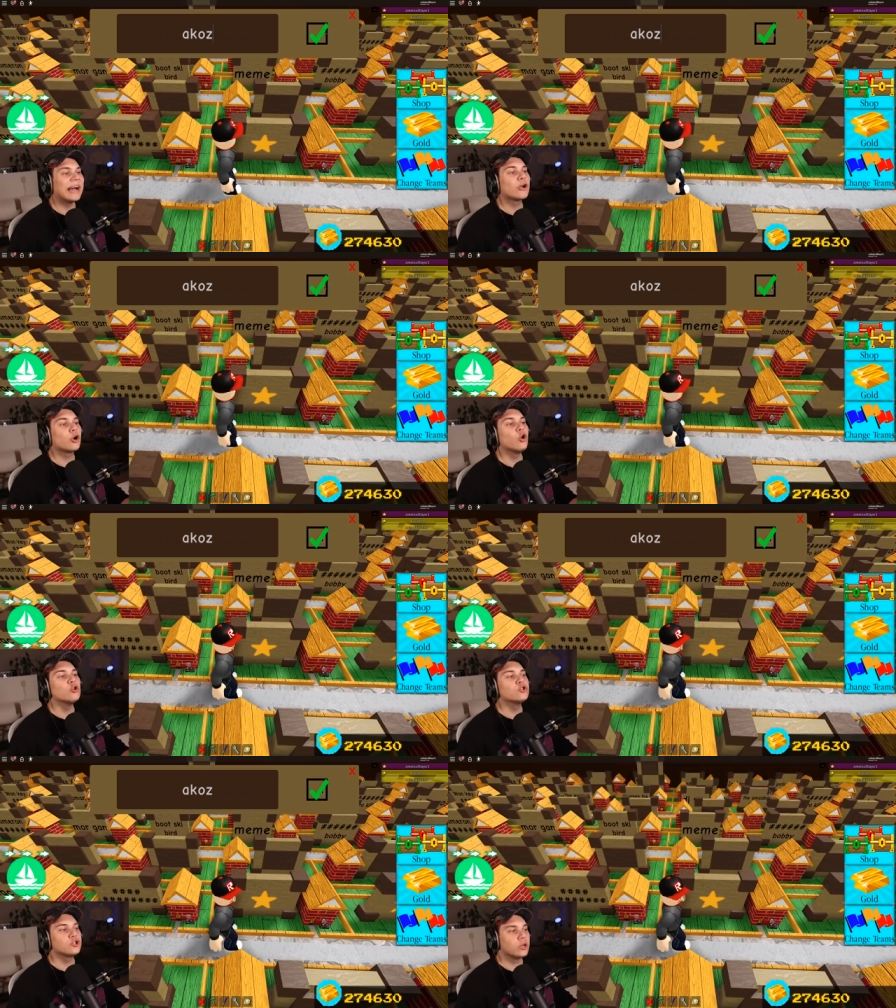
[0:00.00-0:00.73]

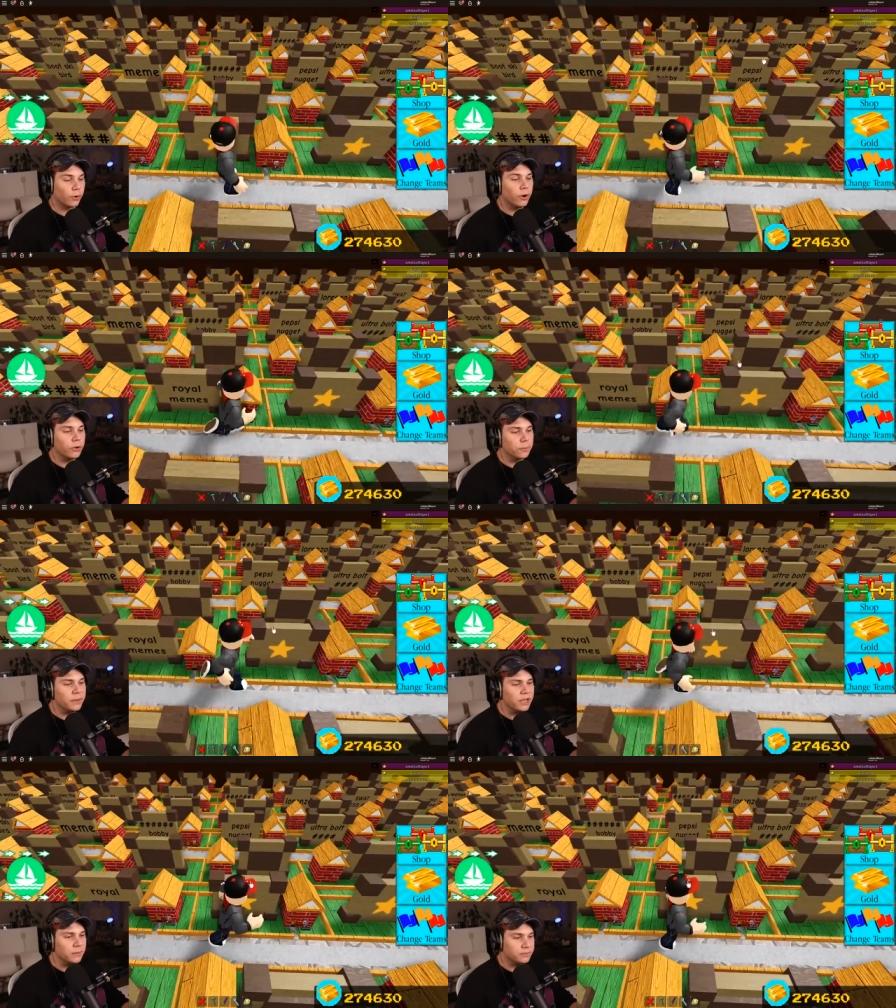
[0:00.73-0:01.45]
Akoz, Royal
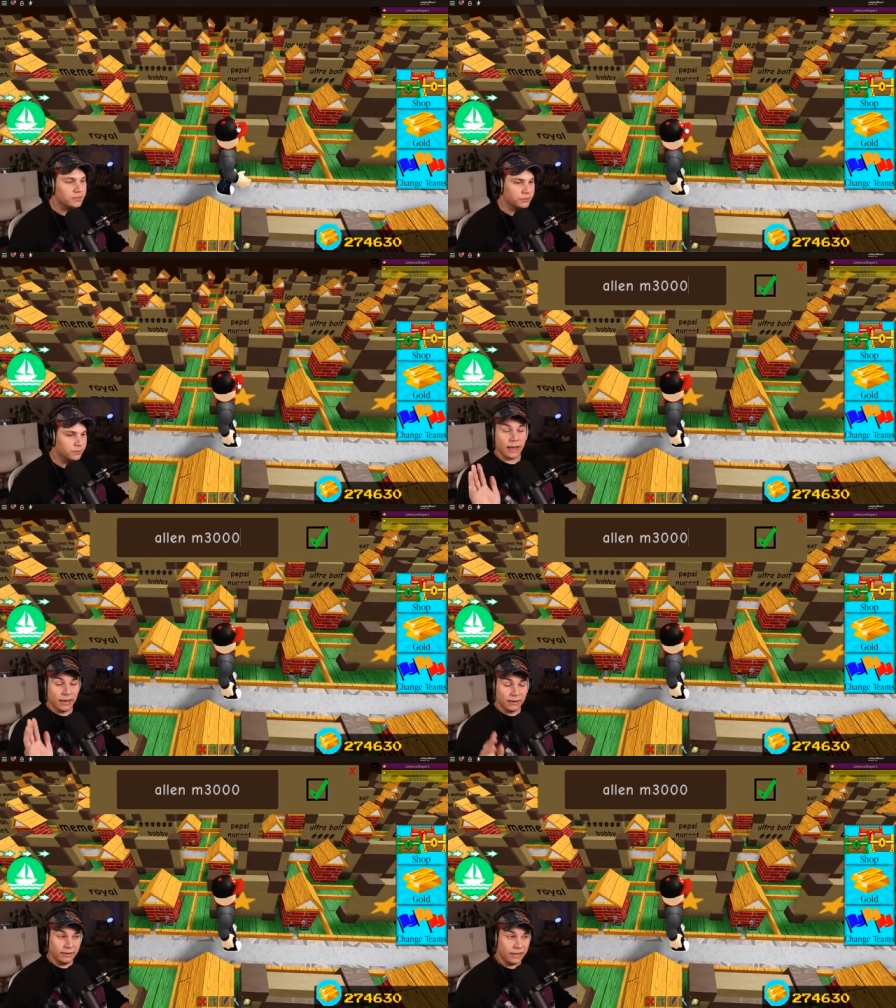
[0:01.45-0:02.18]
Memes,
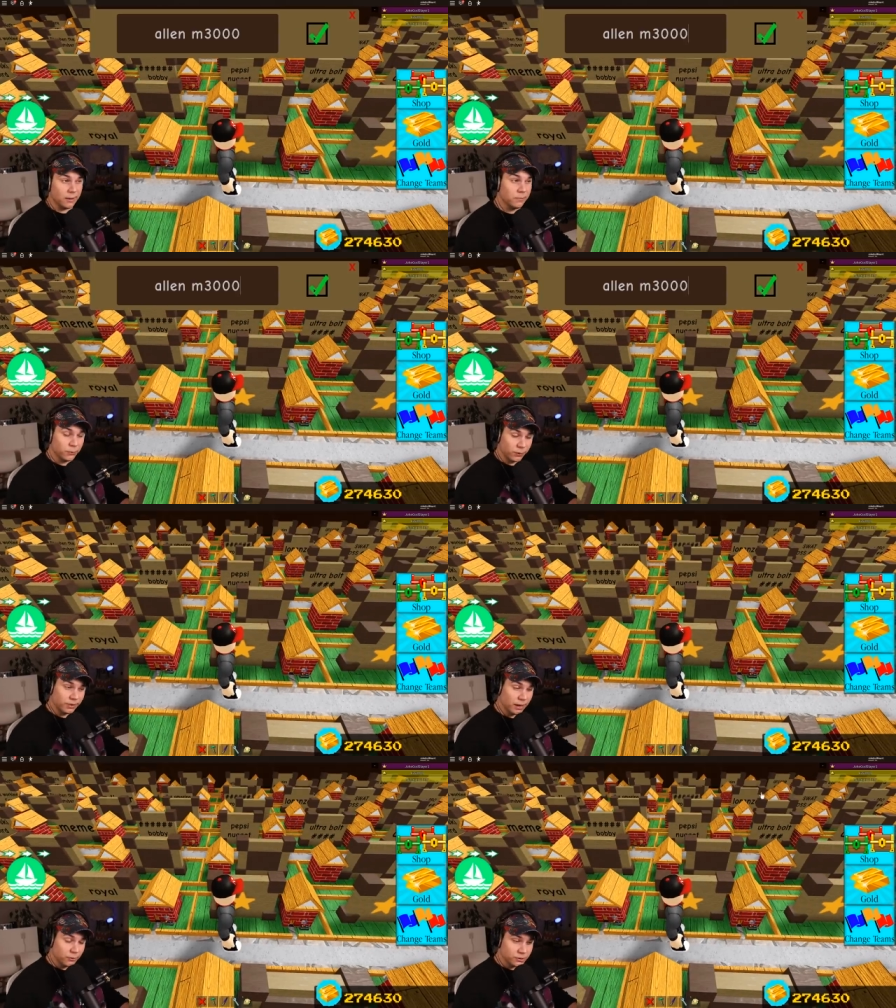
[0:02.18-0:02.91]
Alan
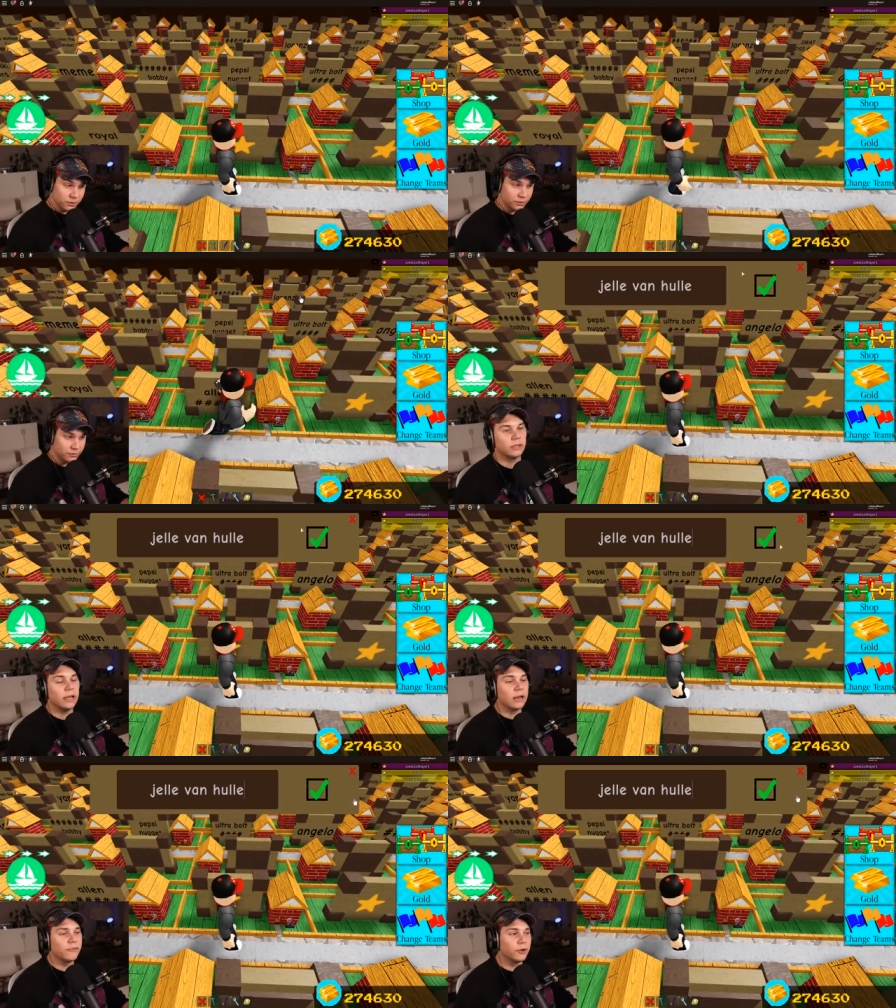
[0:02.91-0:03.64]
M3000,
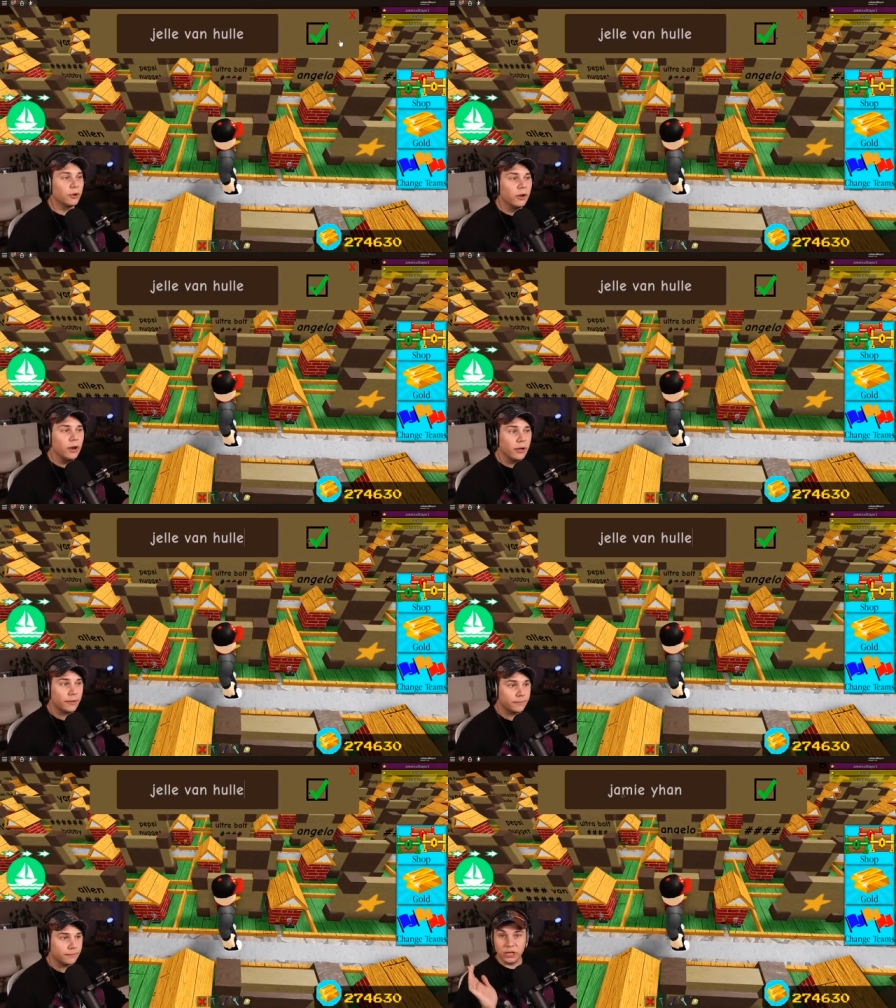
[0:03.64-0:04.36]
Yella Von
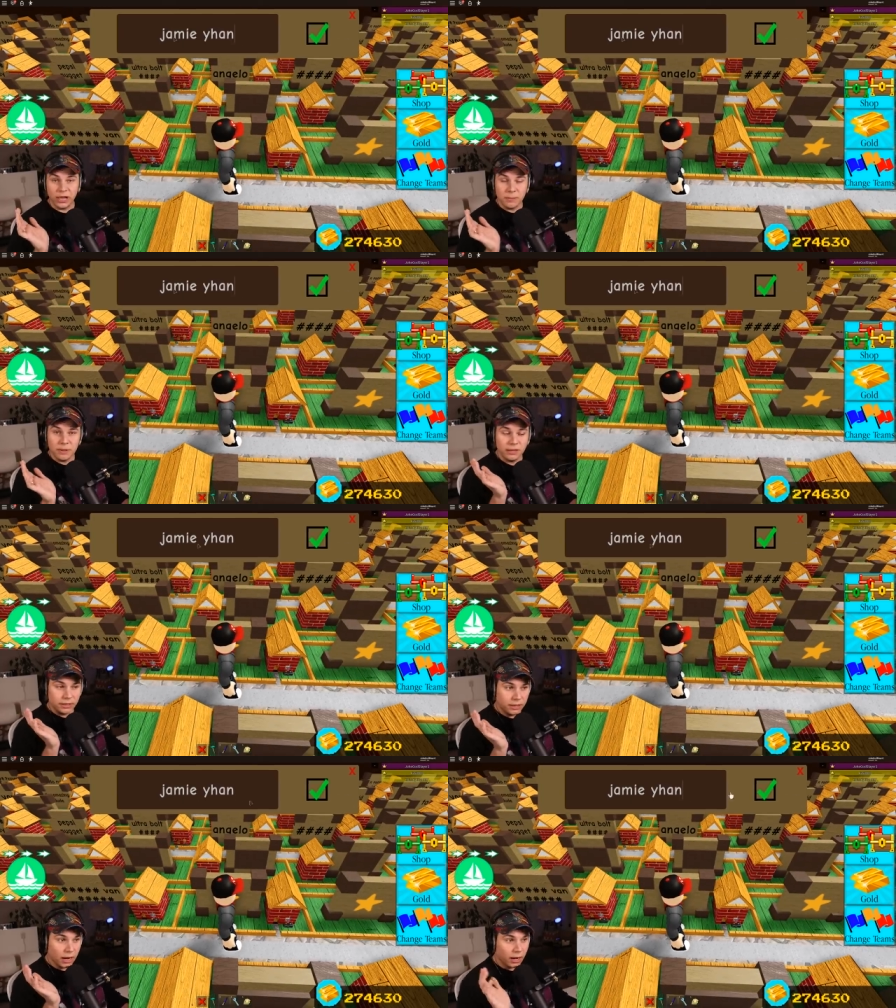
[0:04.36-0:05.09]
Hulle,
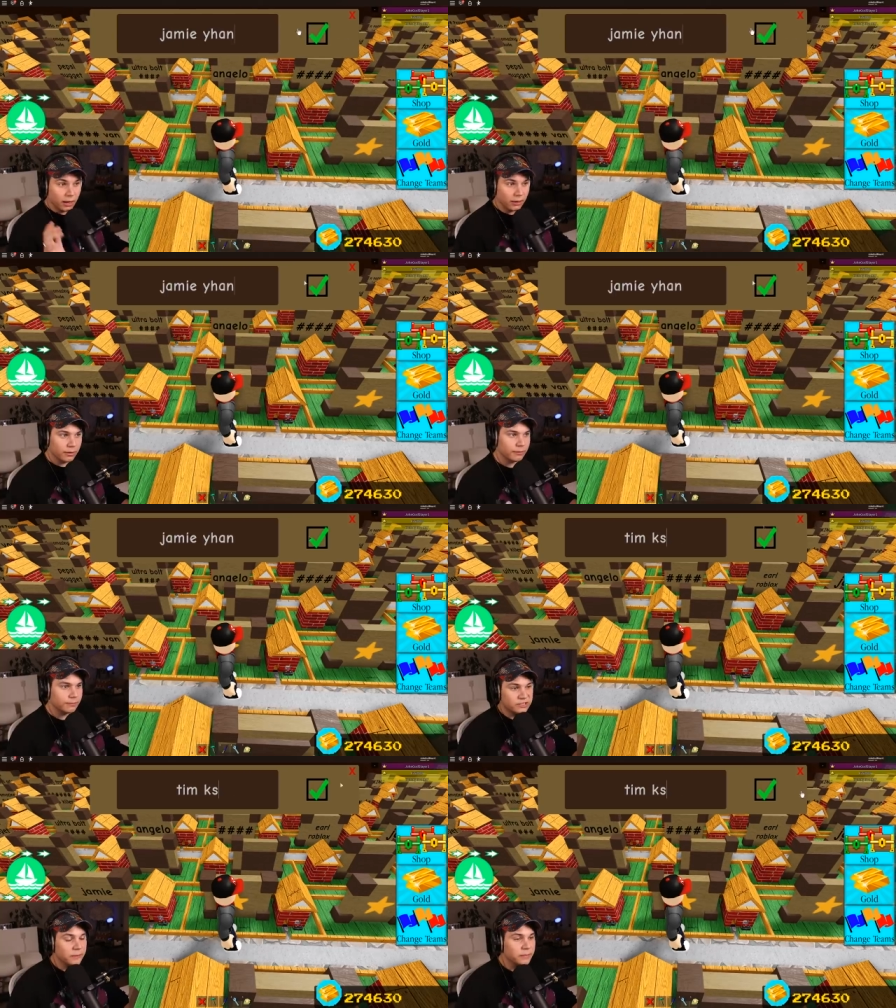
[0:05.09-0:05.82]
Jamie Jan,
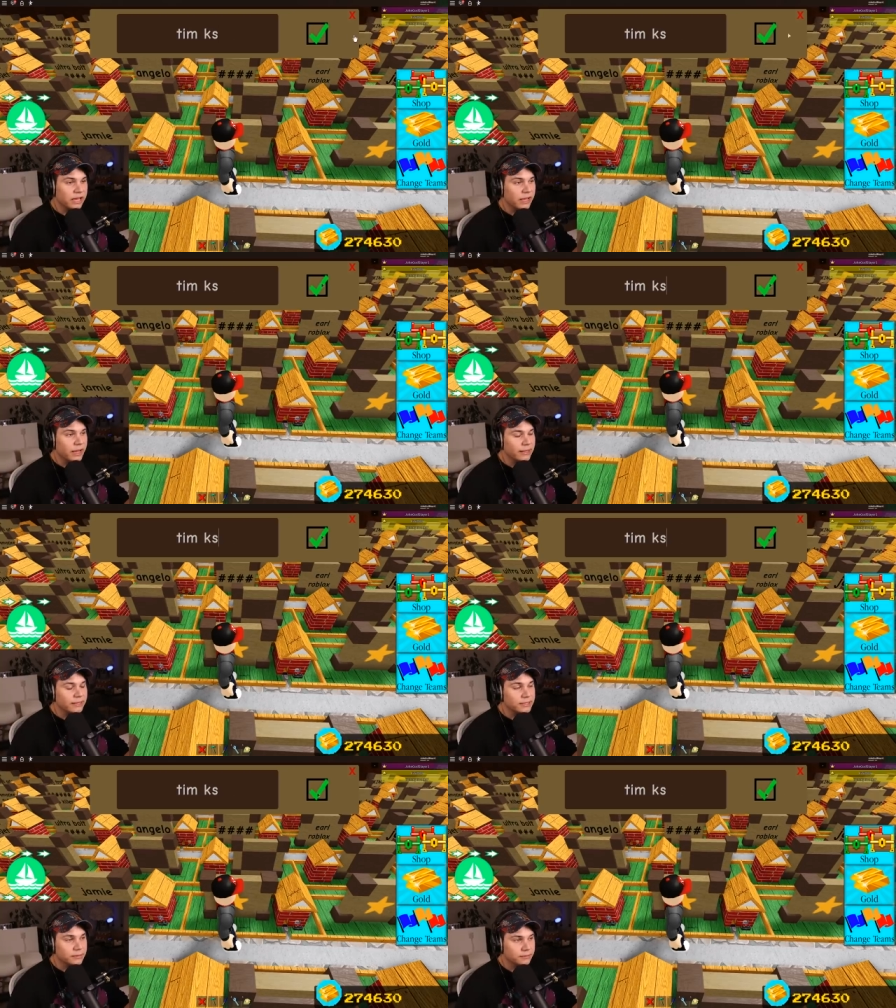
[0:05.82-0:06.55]
Tim
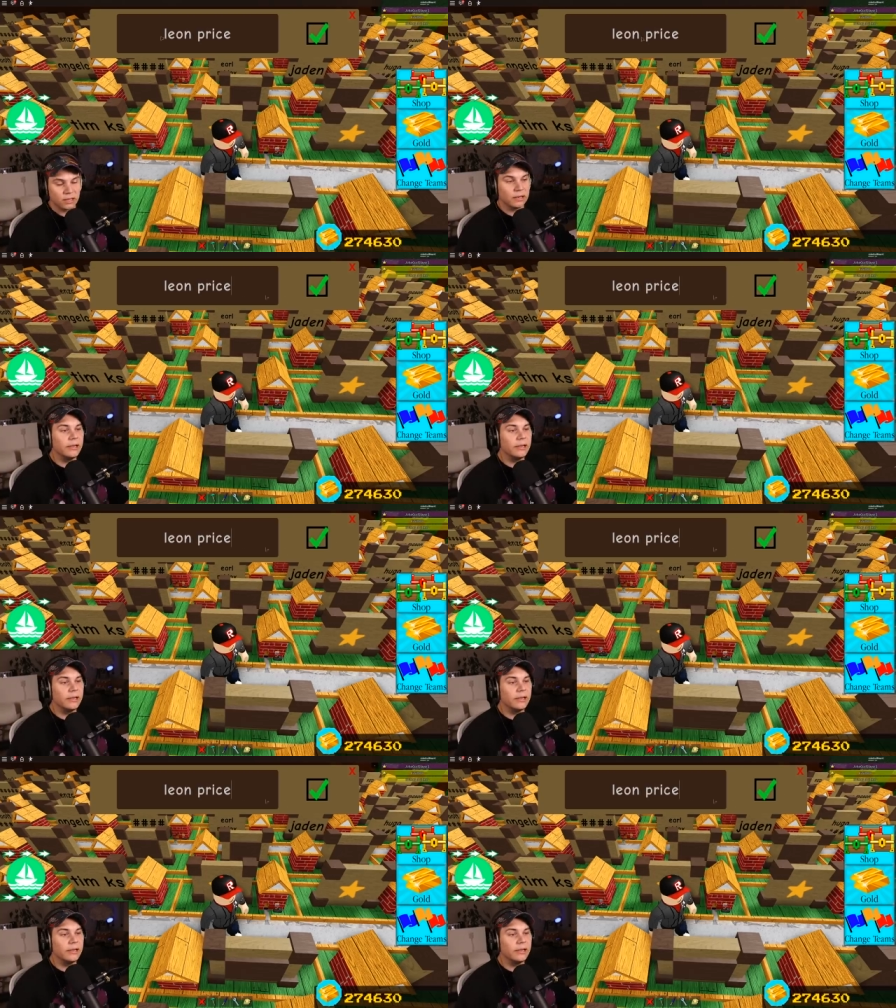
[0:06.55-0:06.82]
K.S.